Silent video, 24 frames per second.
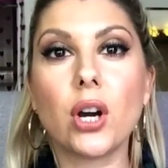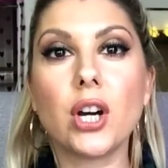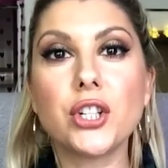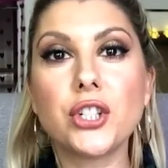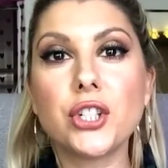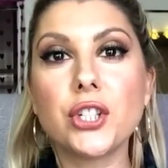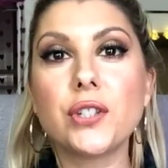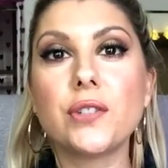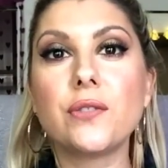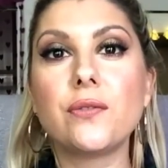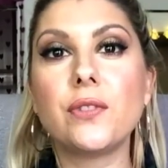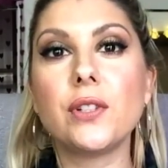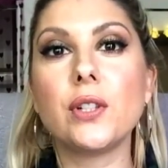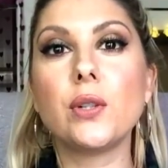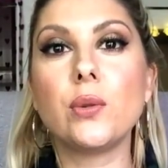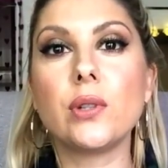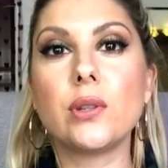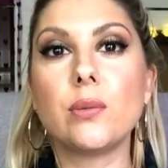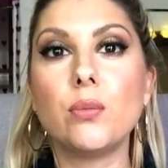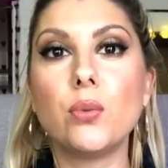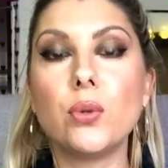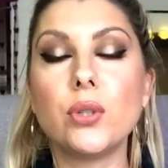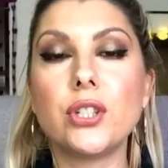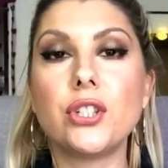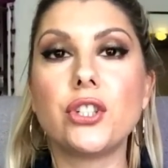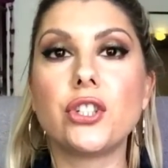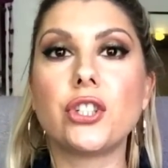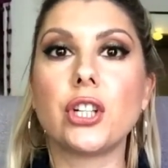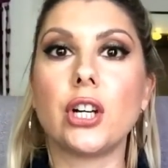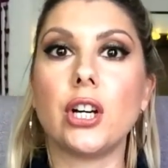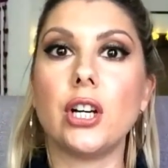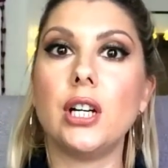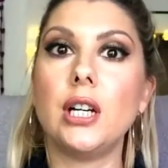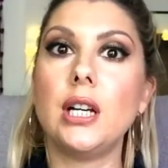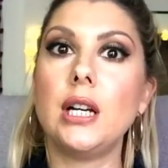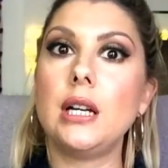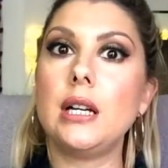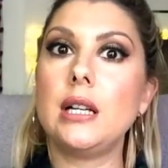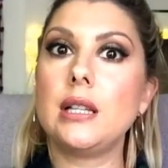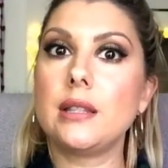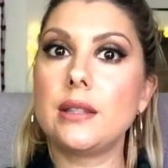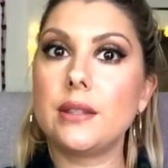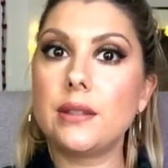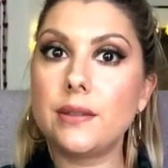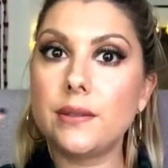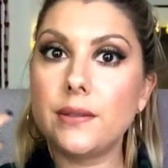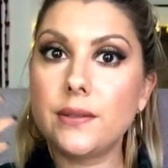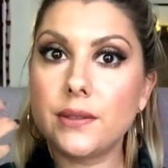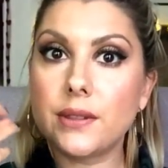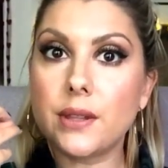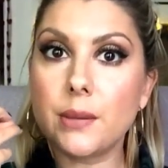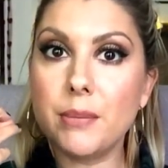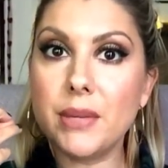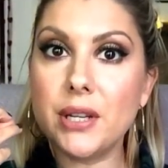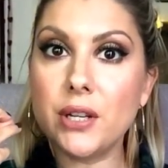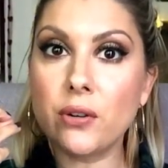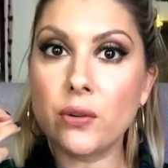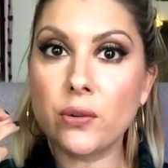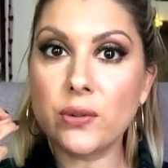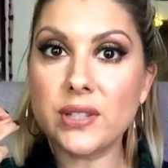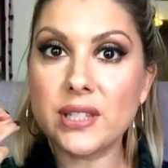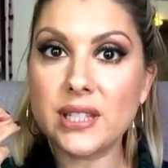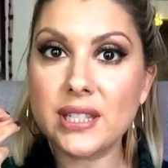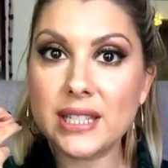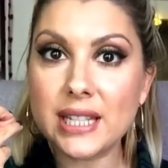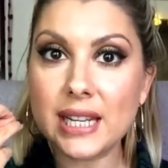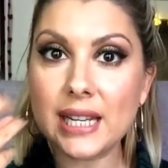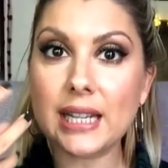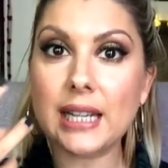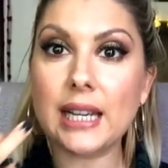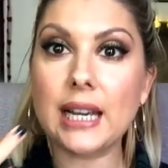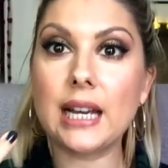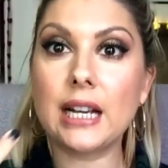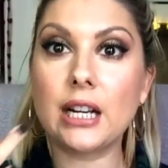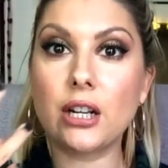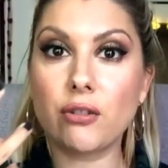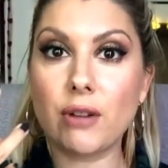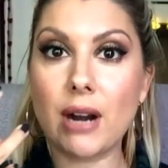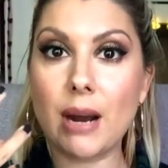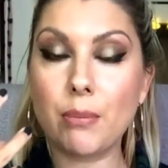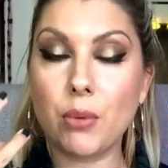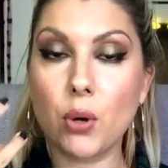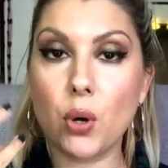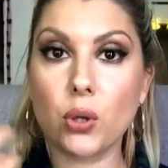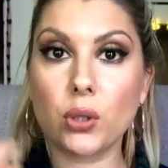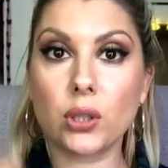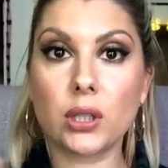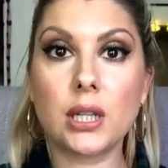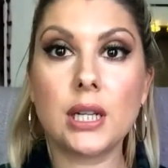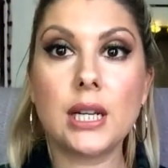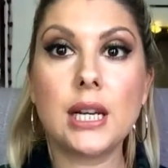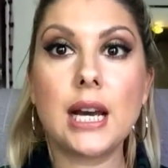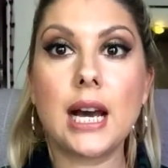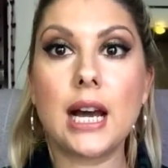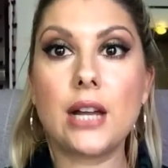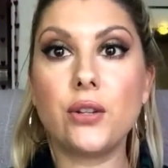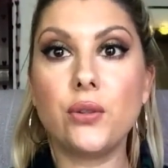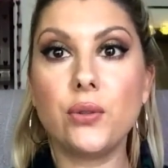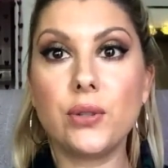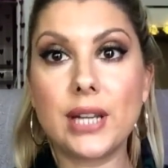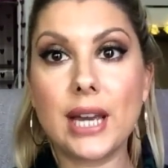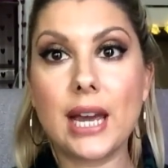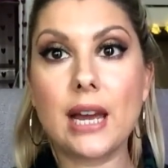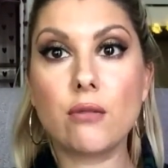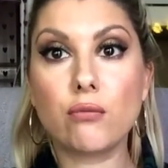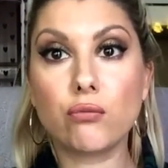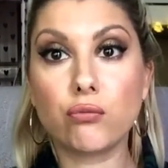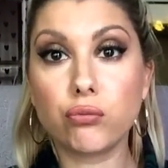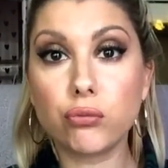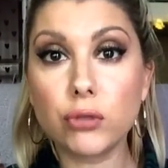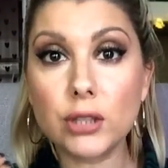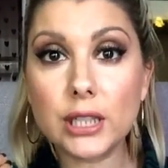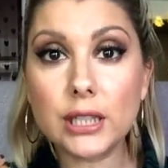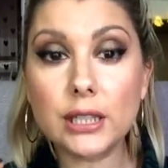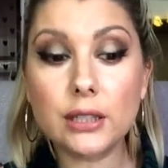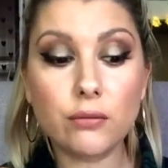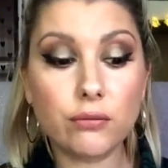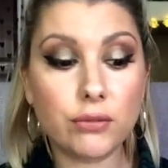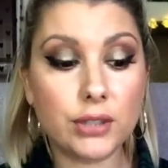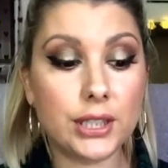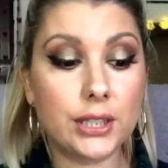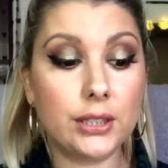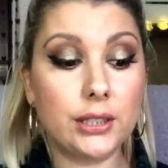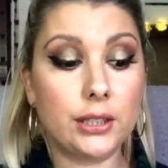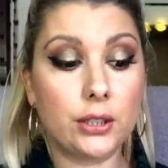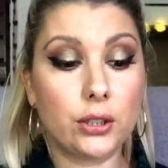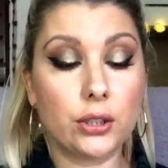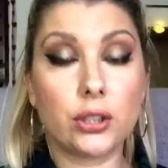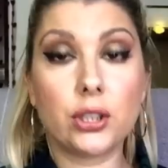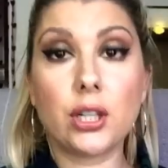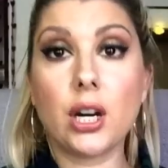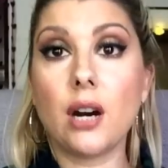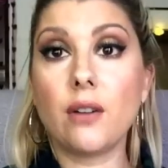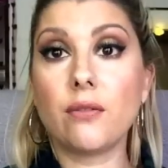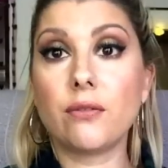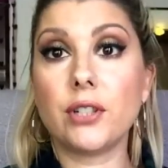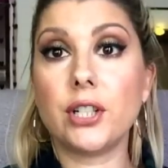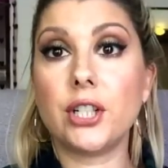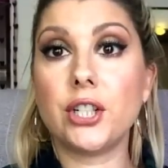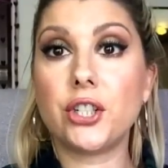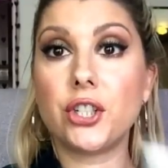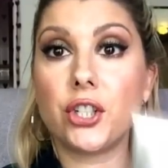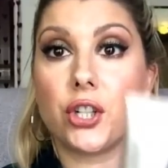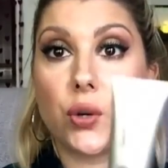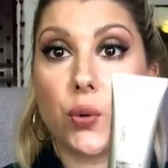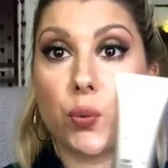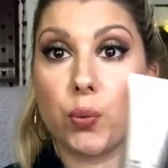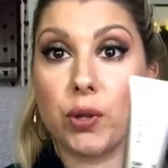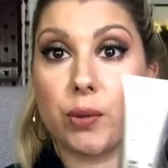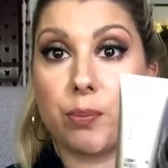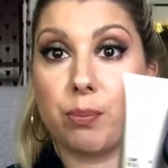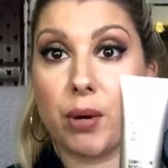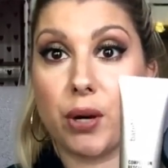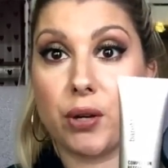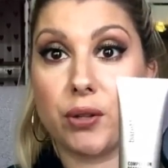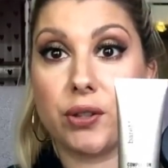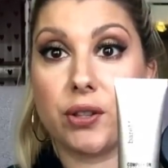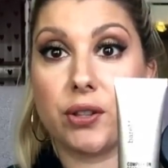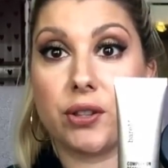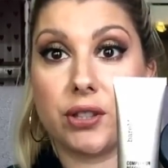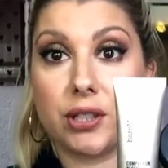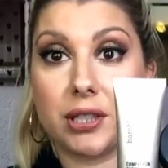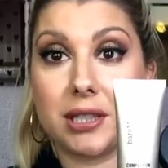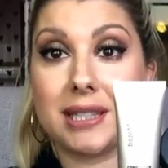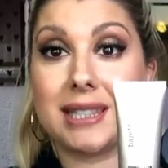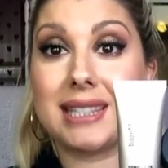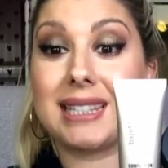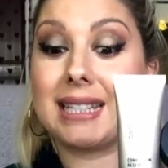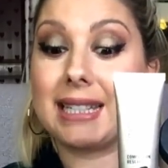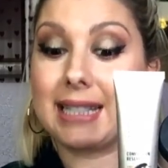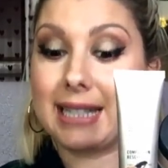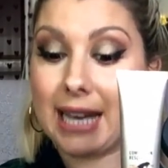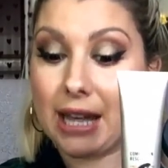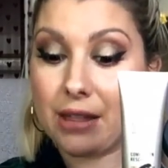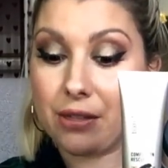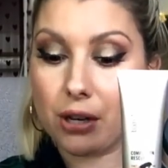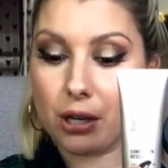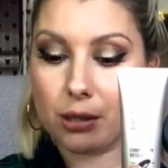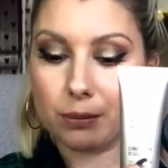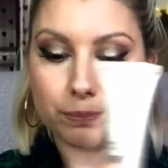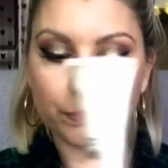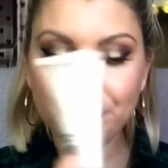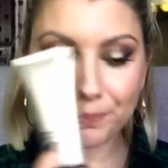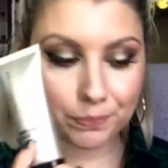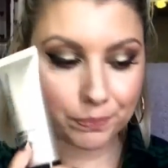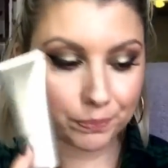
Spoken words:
I just feel with moisture the minerals stick and grab on, and you get really, really good coverage with both of these together.